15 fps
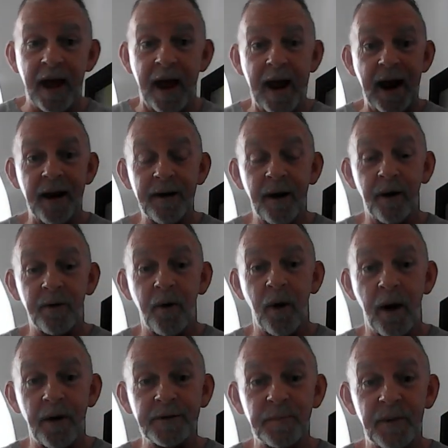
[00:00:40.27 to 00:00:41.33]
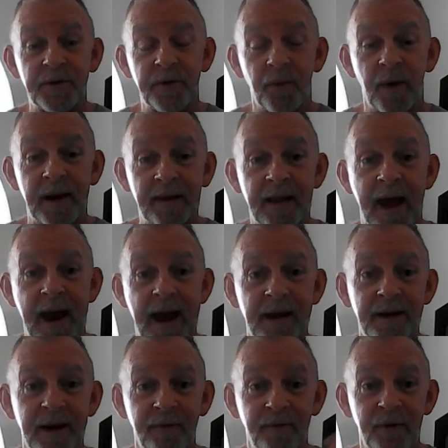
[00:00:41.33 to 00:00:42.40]
that, a cross between
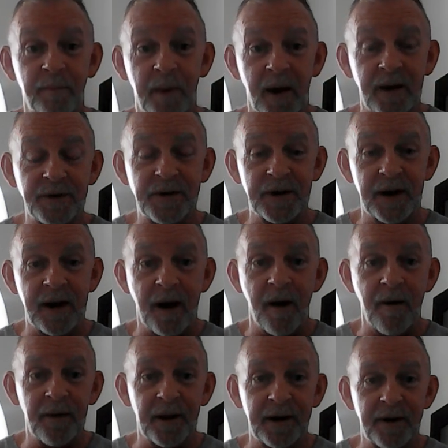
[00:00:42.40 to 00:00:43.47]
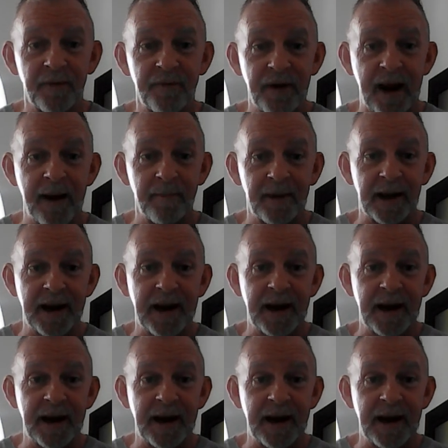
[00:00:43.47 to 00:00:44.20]
that and if you punch in All in the Family,